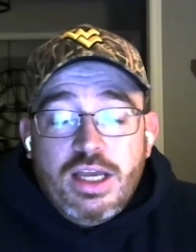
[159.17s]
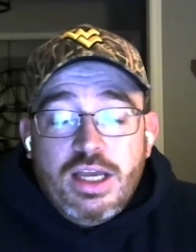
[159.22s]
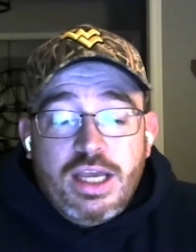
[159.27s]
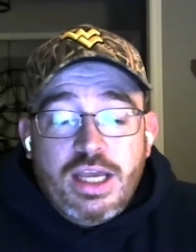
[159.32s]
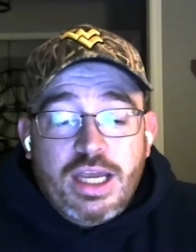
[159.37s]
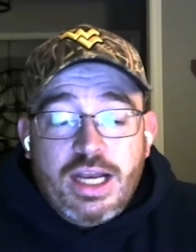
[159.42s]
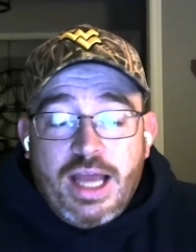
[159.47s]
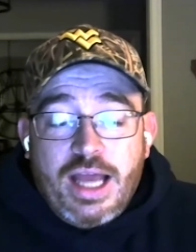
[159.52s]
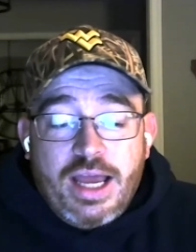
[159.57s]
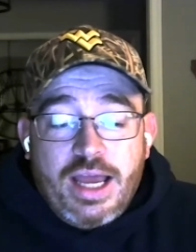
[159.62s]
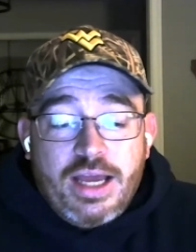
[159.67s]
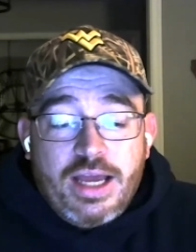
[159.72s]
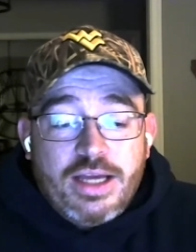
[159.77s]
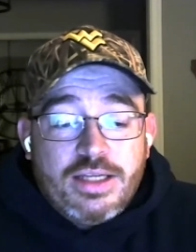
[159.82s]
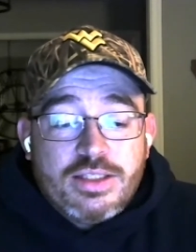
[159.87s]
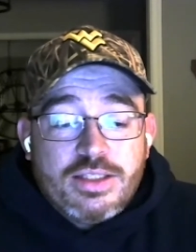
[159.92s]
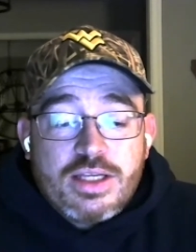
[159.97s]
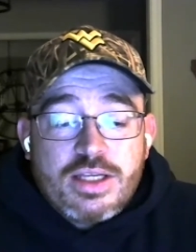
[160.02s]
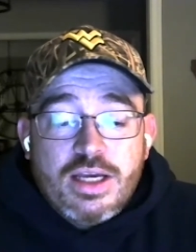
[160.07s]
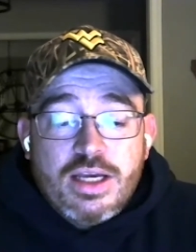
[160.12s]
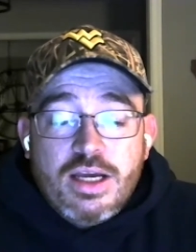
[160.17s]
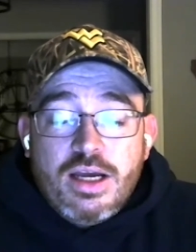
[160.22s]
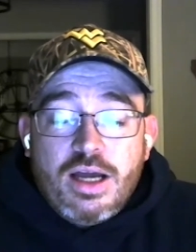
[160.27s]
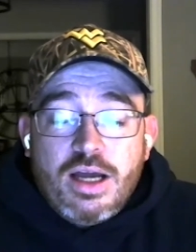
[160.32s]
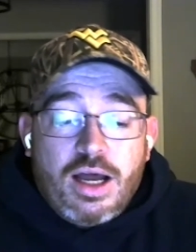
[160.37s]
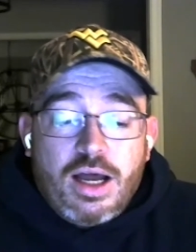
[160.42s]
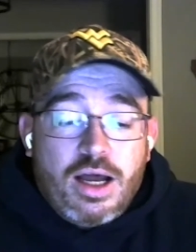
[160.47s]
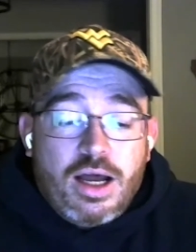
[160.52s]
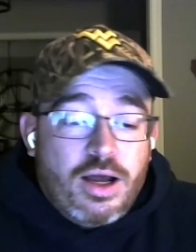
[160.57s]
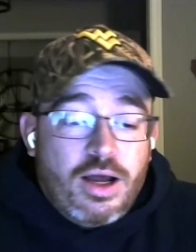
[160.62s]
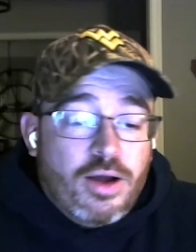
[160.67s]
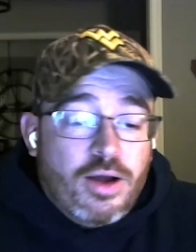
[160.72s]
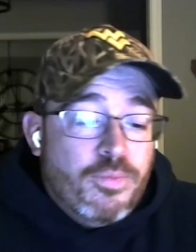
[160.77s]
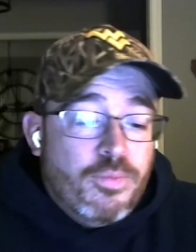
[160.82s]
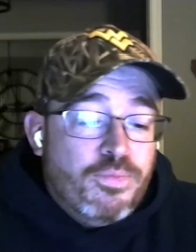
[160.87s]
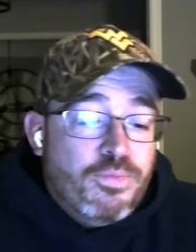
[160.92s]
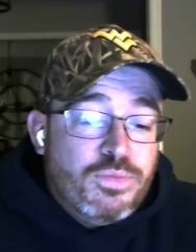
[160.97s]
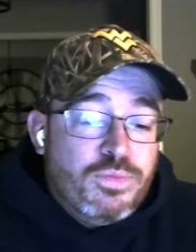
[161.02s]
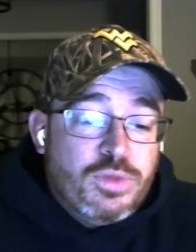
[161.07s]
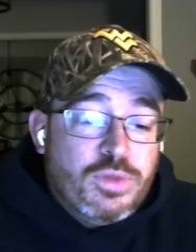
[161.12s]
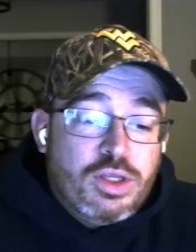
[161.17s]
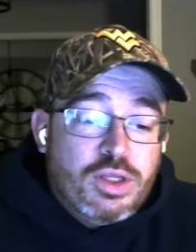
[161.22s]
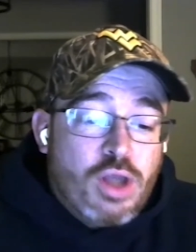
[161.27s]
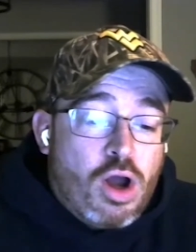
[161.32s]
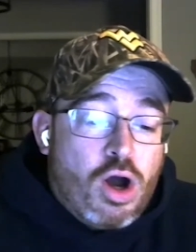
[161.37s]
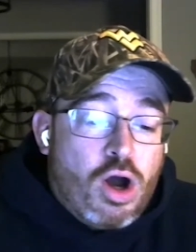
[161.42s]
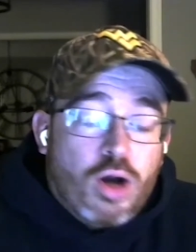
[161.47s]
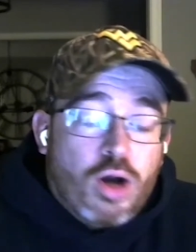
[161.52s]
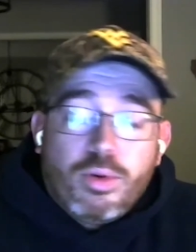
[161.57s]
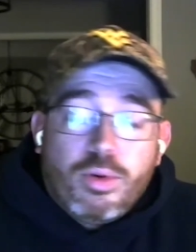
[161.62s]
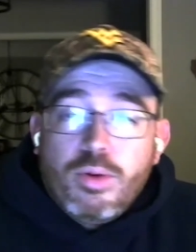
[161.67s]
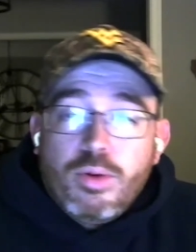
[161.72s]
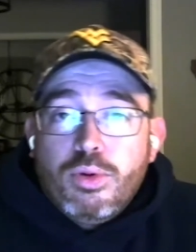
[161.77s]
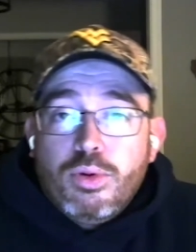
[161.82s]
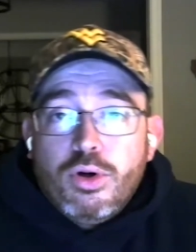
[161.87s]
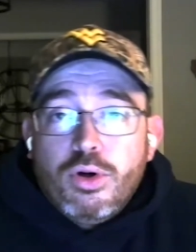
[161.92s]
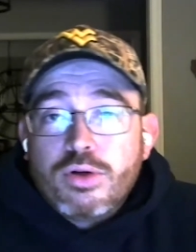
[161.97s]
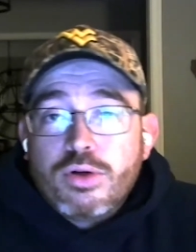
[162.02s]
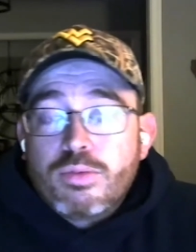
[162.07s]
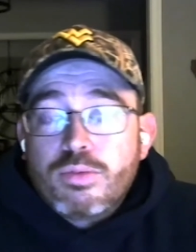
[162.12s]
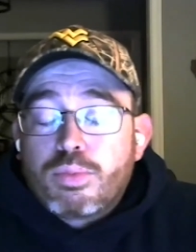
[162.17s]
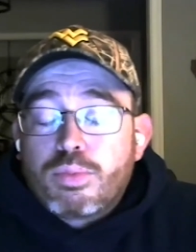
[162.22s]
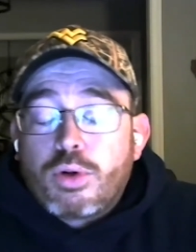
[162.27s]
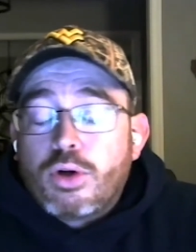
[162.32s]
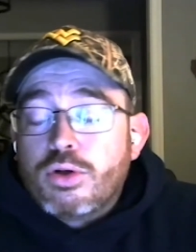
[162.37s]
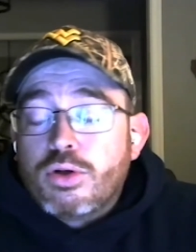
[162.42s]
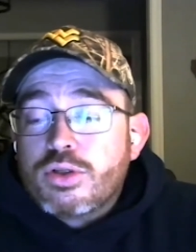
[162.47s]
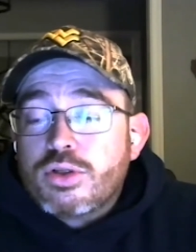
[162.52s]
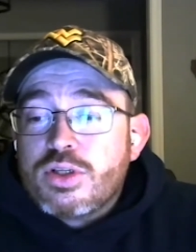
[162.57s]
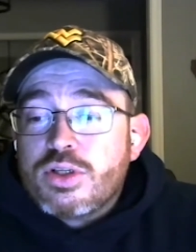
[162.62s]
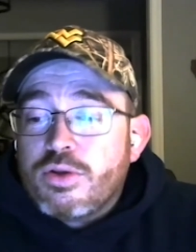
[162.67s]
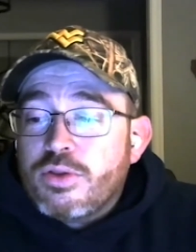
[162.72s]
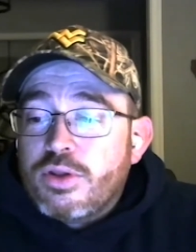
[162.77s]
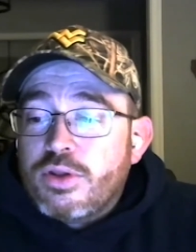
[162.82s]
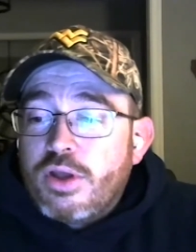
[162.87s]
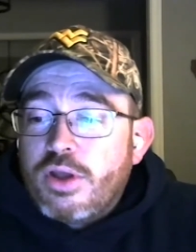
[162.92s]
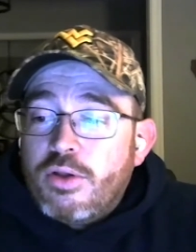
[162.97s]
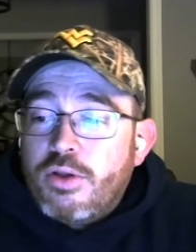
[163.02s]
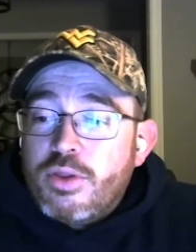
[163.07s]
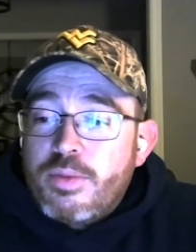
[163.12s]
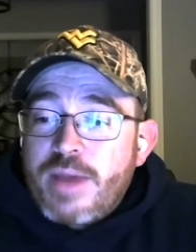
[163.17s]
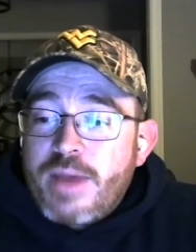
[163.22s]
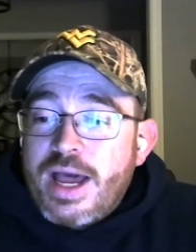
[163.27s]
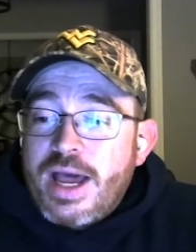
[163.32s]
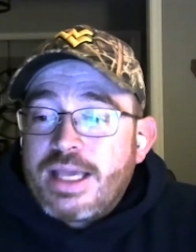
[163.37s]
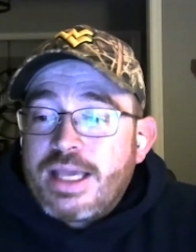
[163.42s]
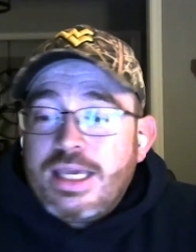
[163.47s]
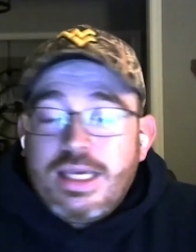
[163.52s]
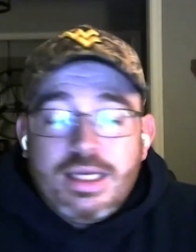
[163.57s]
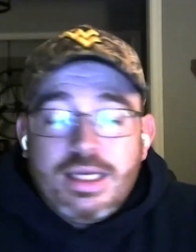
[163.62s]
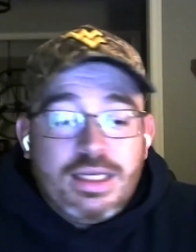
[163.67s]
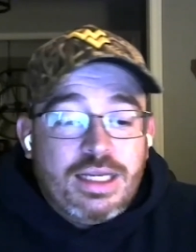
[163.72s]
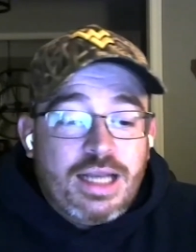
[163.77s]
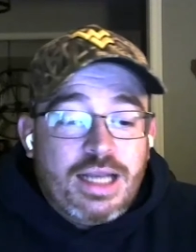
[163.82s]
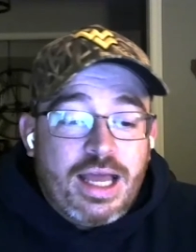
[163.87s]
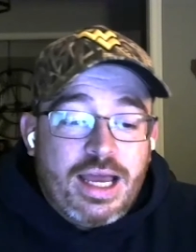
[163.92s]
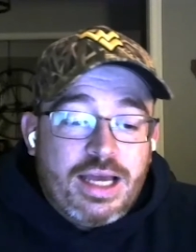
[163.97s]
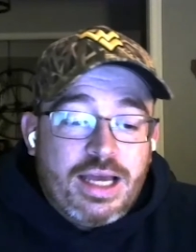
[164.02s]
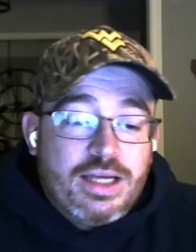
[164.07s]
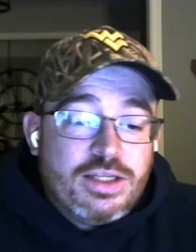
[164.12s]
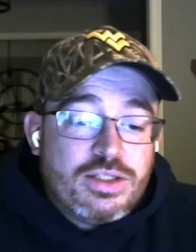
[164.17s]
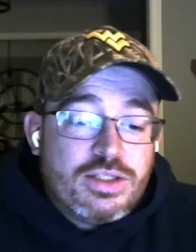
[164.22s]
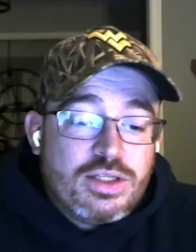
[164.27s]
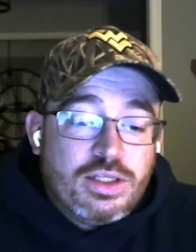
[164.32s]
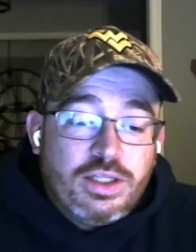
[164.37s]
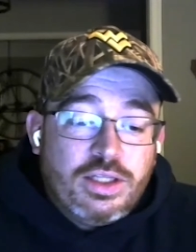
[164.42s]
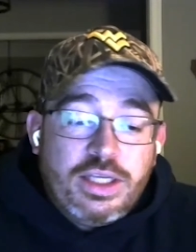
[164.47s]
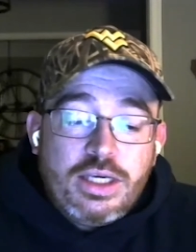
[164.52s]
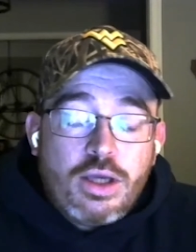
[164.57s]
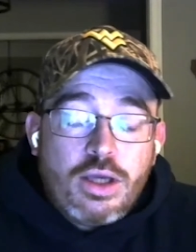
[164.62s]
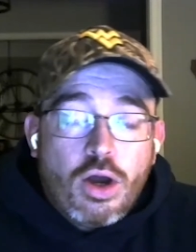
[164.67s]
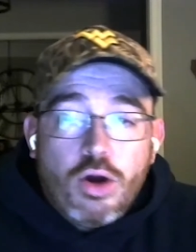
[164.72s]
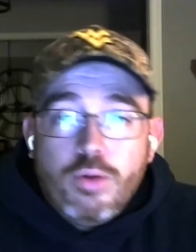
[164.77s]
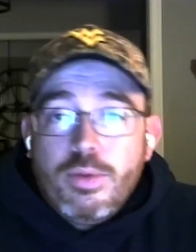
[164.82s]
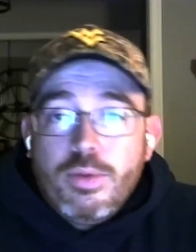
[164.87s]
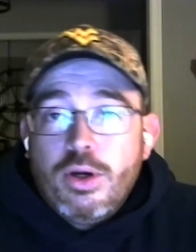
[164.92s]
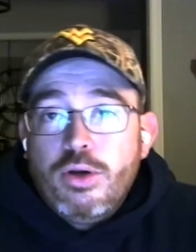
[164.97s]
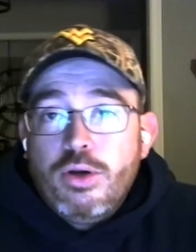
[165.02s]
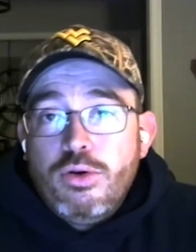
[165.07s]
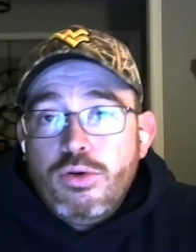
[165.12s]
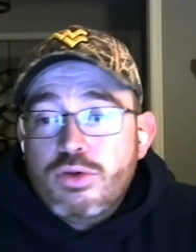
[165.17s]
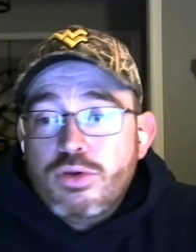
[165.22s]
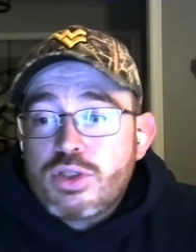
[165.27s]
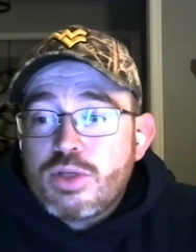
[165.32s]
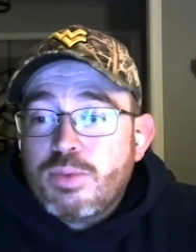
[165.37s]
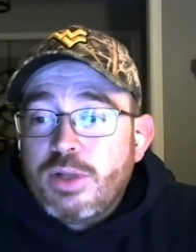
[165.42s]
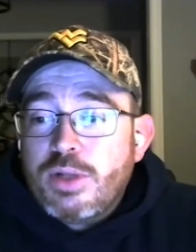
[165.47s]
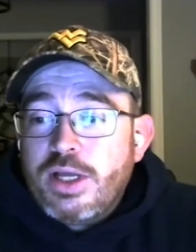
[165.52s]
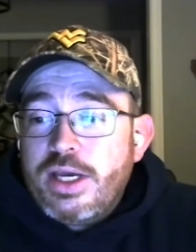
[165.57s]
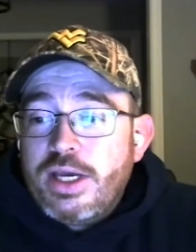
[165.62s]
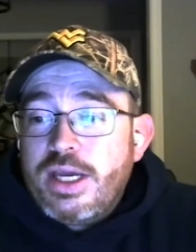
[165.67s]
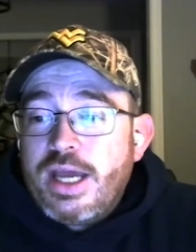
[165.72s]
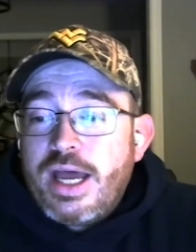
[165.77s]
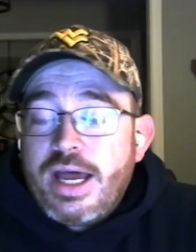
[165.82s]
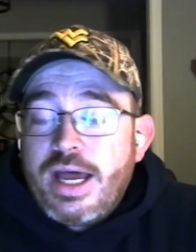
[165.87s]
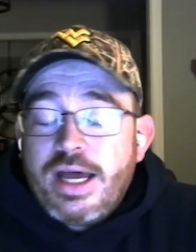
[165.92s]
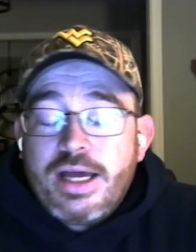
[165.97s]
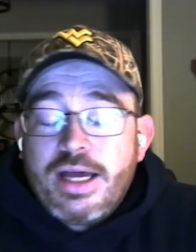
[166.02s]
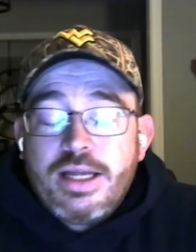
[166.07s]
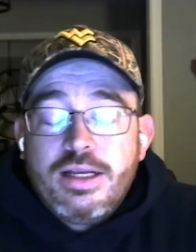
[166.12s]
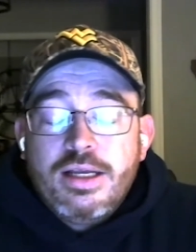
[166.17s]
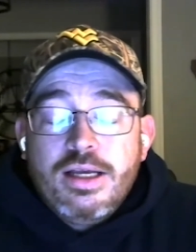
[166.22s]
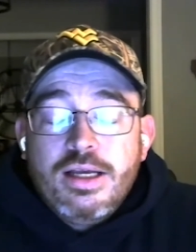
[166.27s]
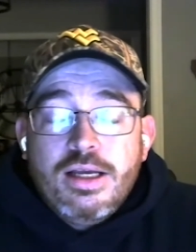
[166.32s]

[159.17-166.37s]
It has um, Aubrey Burks on, on the back end. It has Lee Kpogba, who used to play at